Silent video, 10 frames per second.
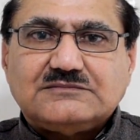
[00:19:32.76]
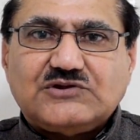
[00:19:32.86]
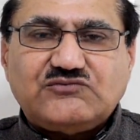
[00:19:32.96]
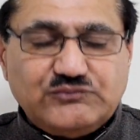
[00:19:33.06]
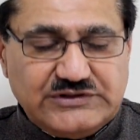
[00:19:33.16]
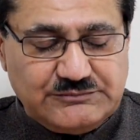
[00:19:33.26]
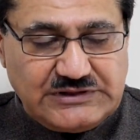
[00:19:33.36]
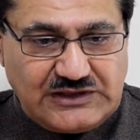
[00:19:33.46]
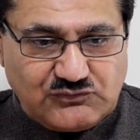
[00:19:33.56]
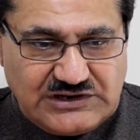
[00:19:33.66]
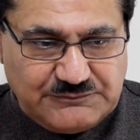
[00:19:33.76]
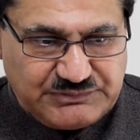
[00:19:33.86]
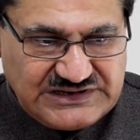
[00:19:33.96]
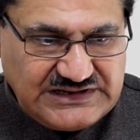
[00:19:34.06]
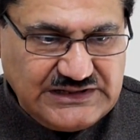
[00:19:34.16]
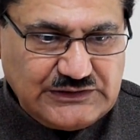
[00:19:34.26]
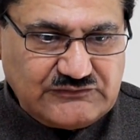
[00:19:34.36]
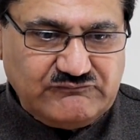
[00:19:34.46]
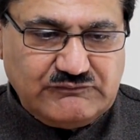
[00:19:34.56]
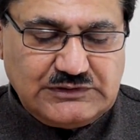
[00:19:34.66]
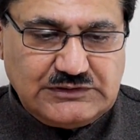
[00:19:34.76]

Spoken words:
If we actually believe